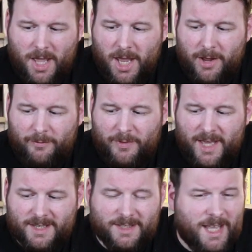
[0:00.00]
If
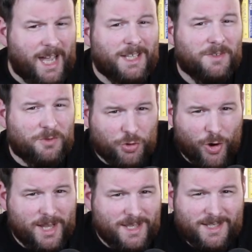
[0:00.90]
there's negative
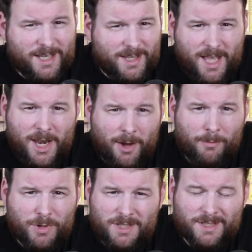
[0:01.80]
trends in their
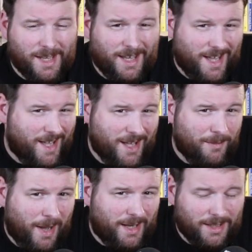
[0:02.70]
numbers, they get
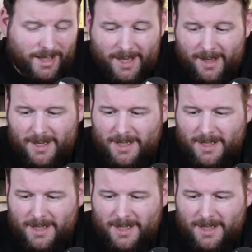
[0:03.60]
hit badly.